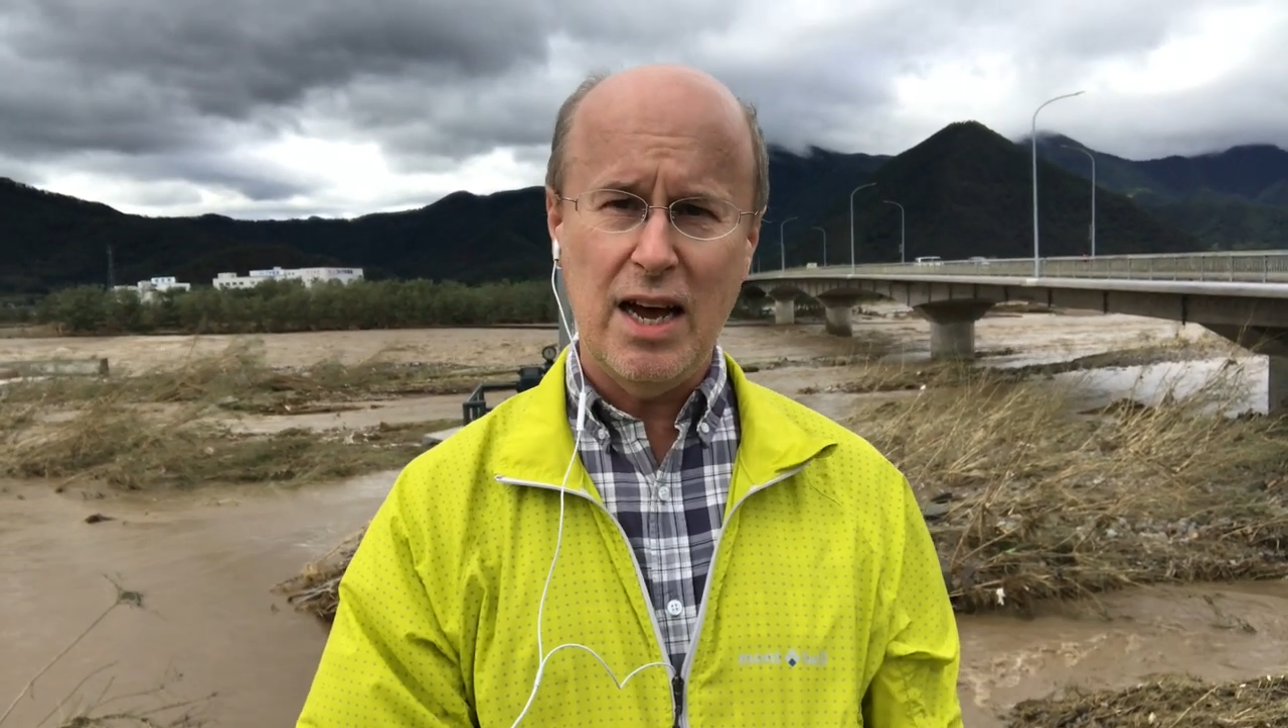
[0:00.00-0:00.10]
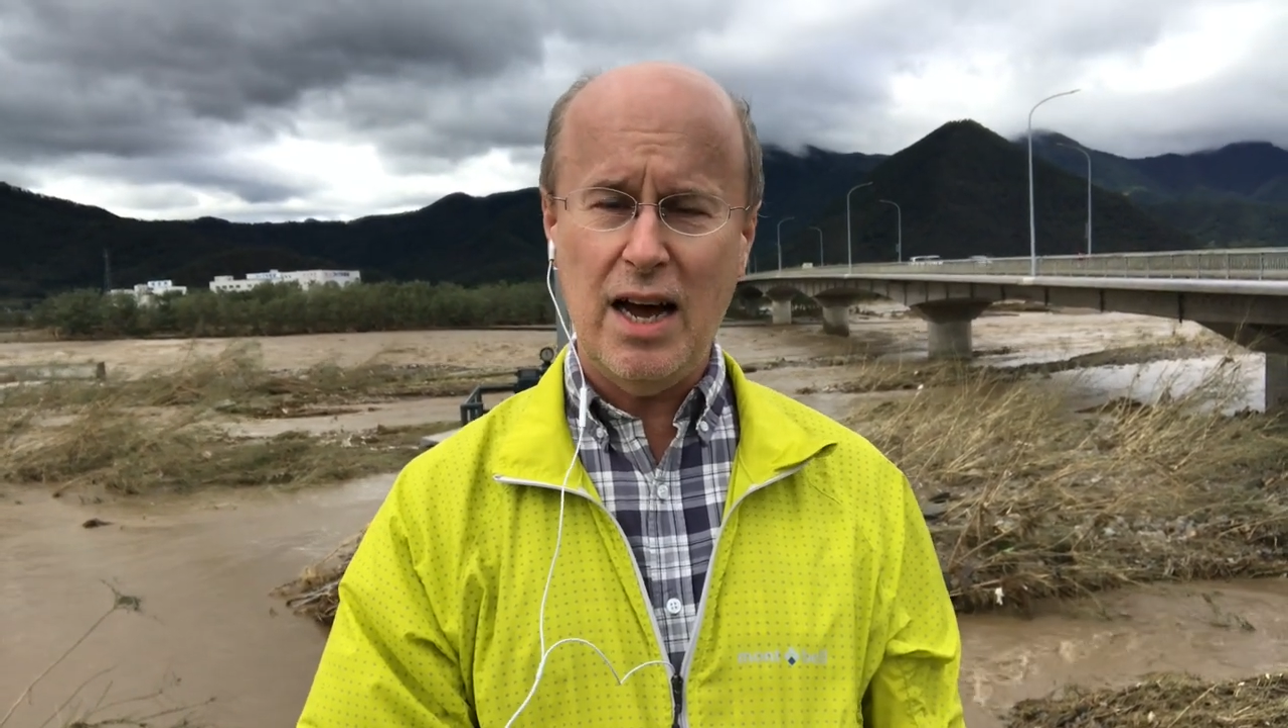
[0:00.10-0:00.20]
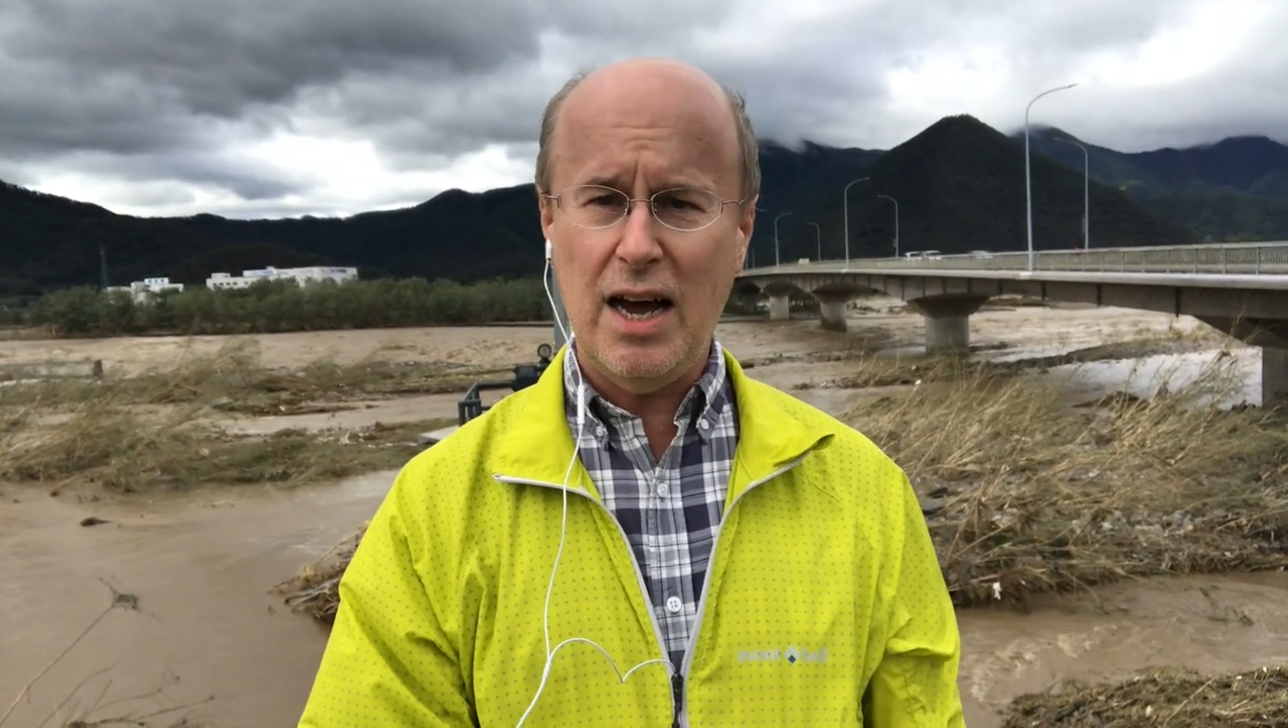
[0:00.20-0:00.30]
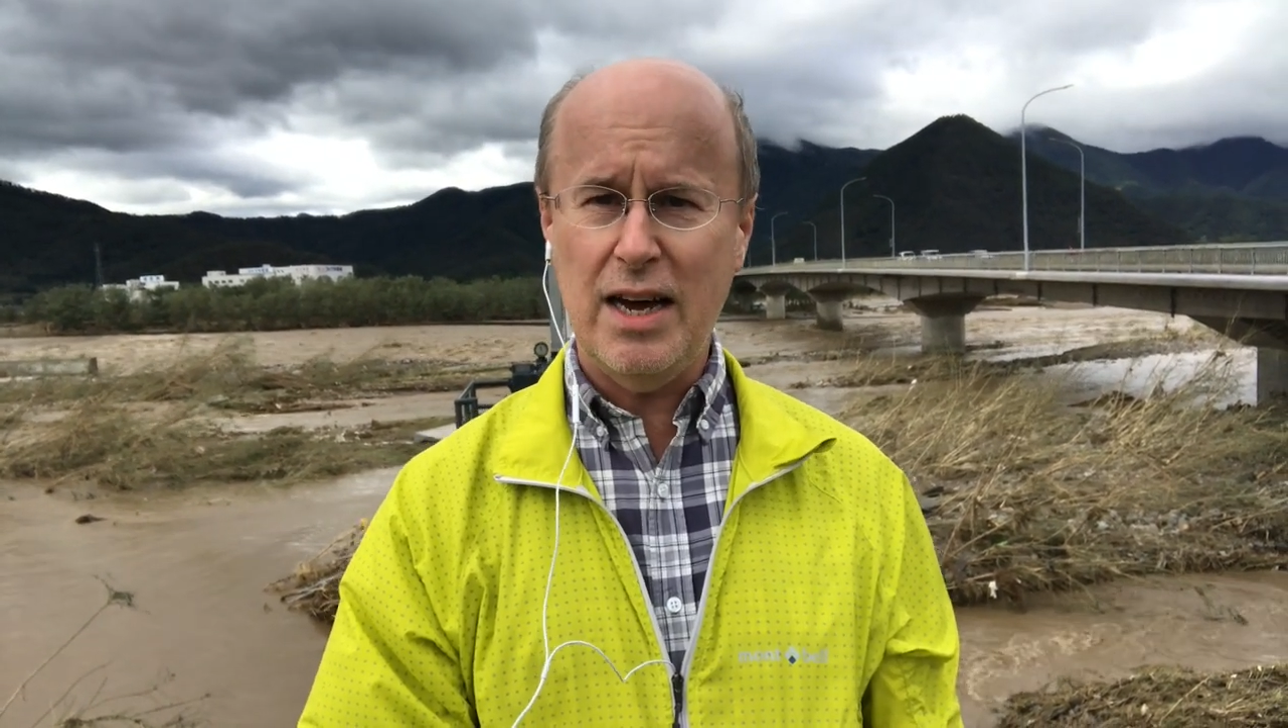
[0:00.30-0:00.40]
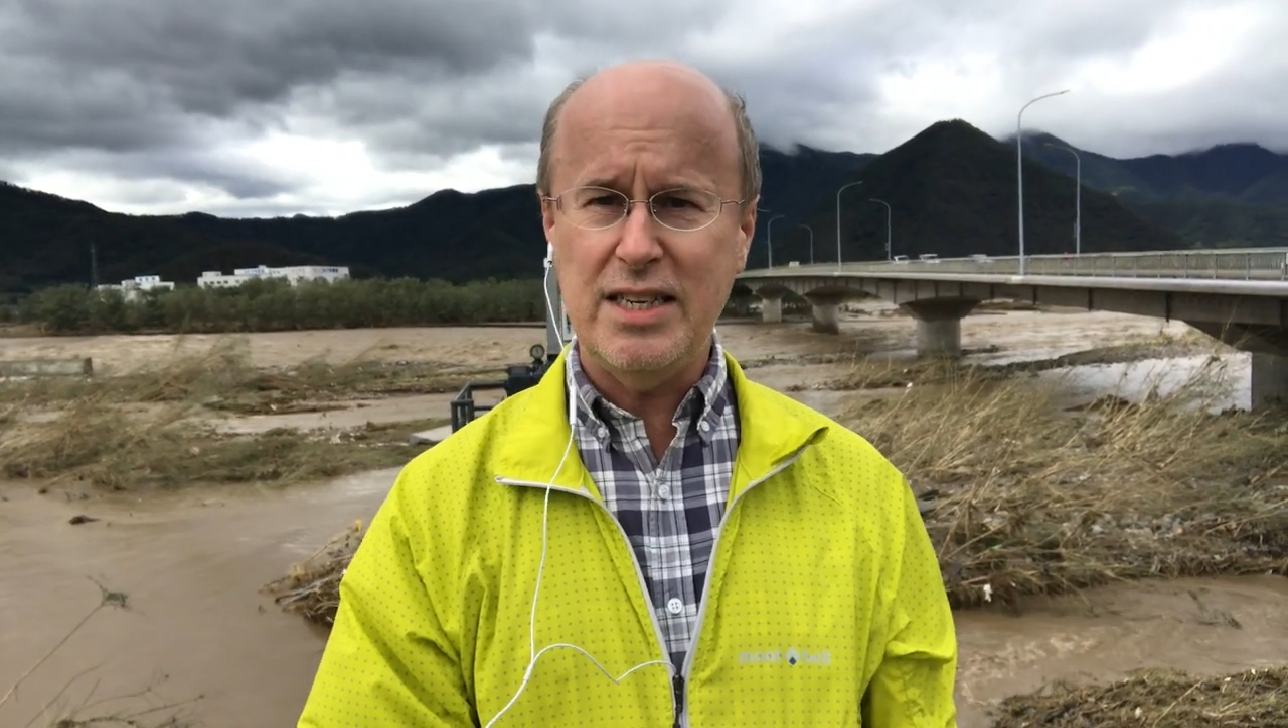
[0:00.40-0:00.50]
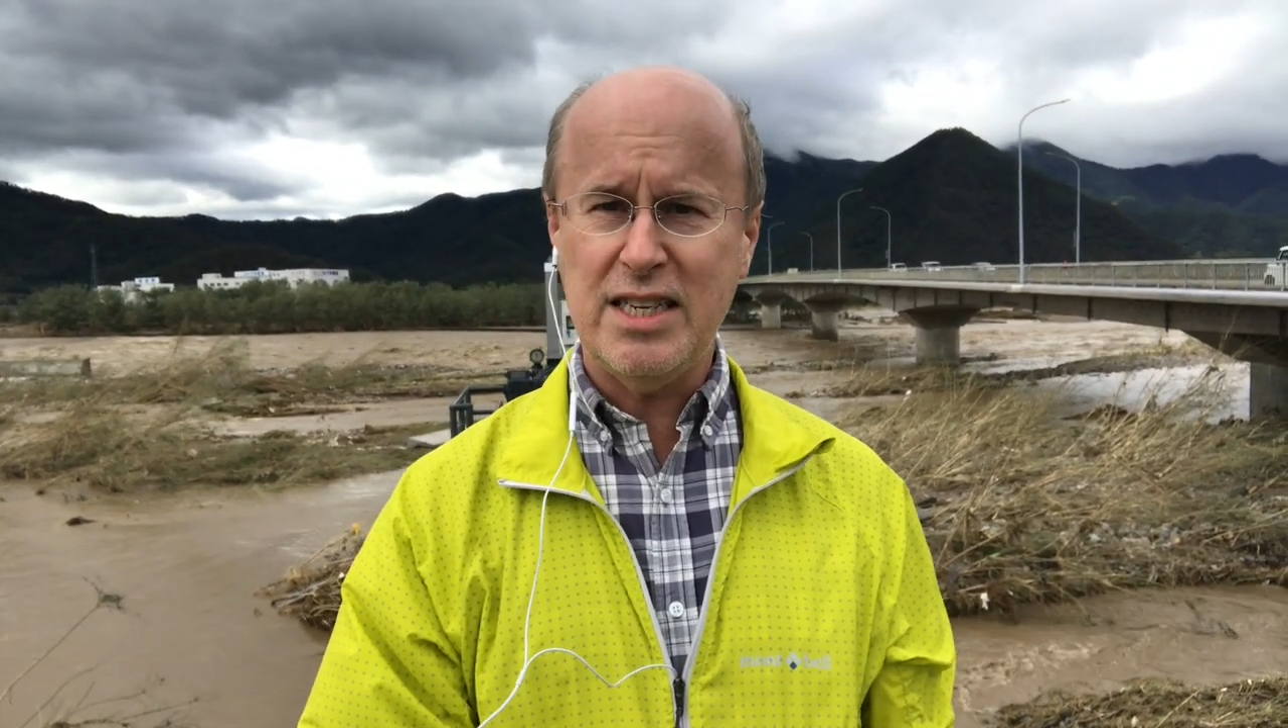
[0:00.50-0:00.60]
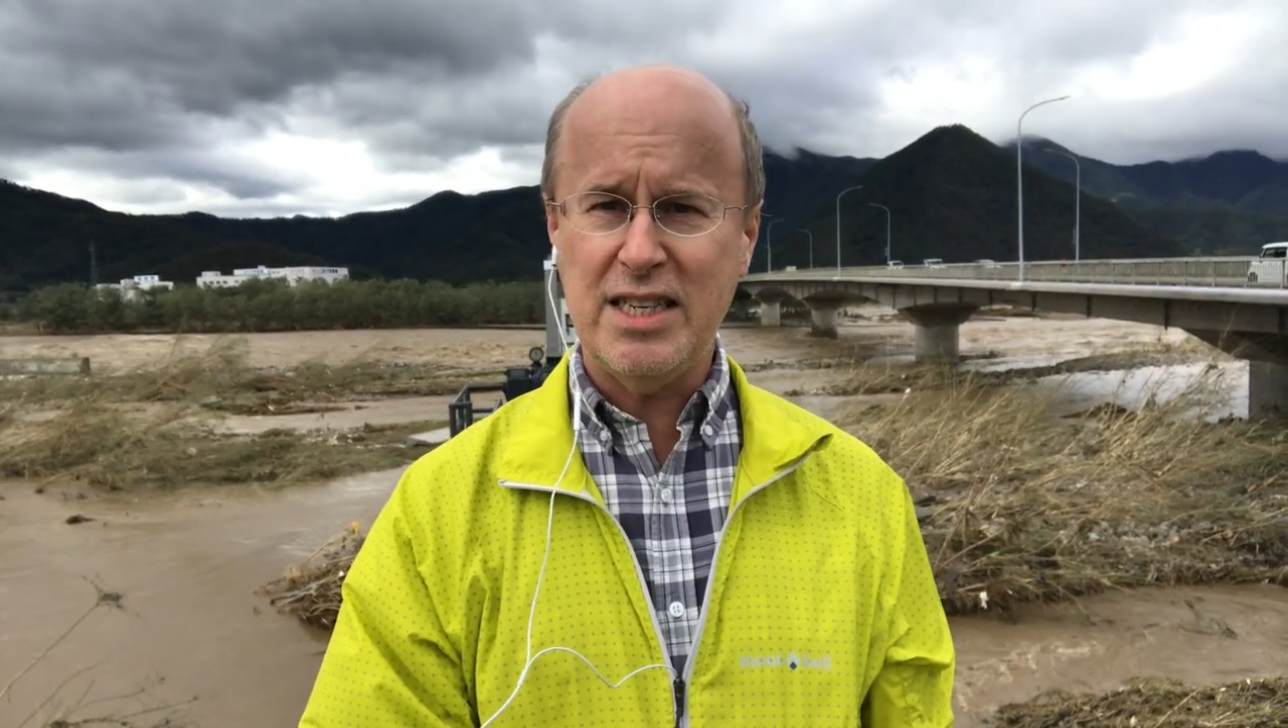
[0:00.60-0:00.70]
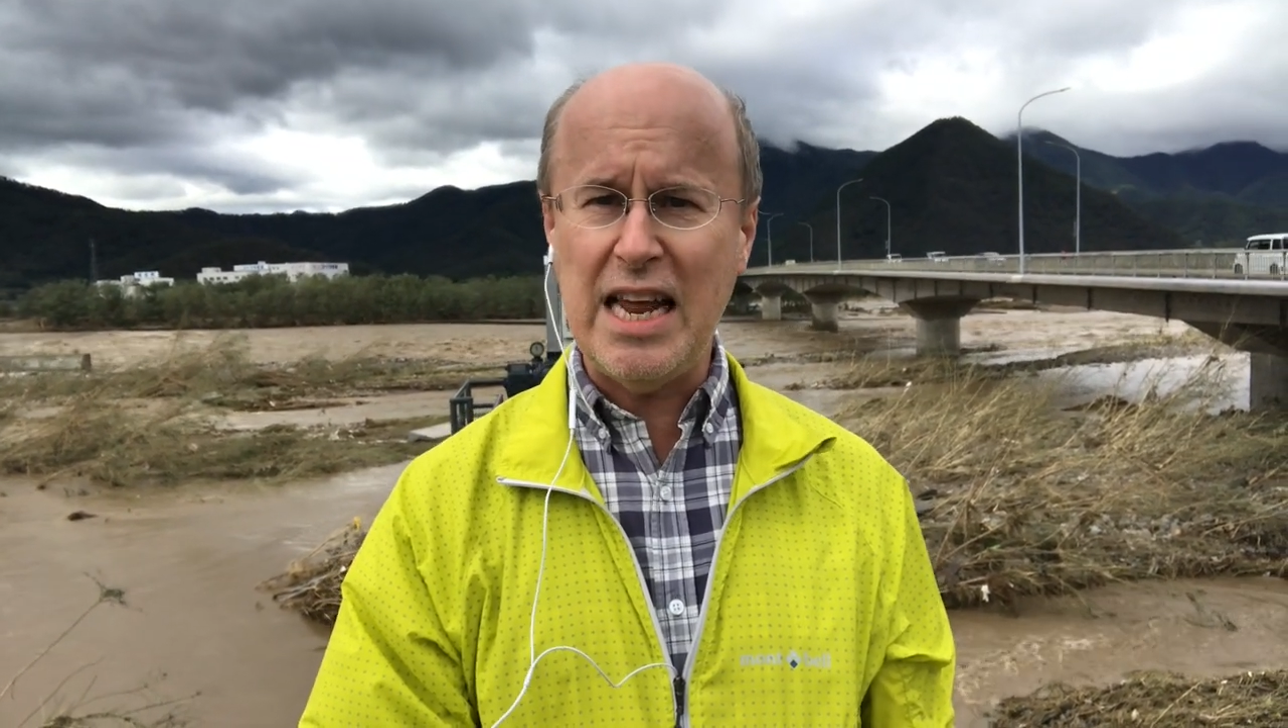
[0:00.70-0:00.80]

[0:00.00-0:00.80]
uh, just